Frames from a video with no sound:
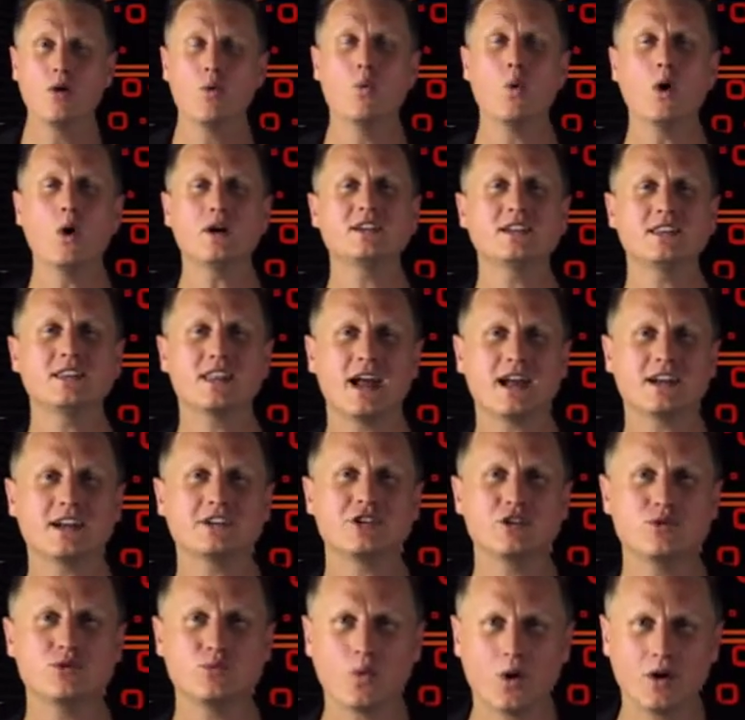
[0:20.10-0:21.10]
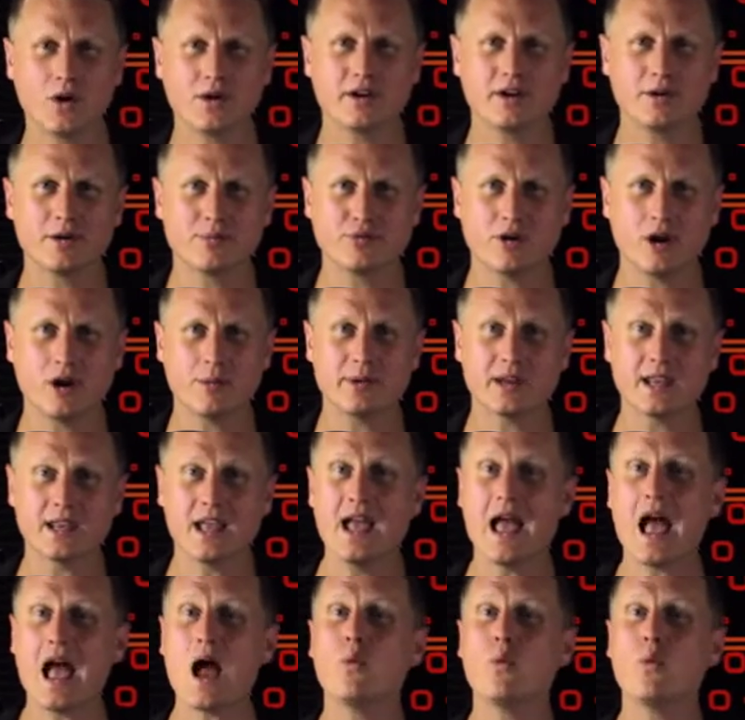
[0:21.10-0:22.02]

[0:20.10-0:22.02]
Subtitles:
What do they actually want in a property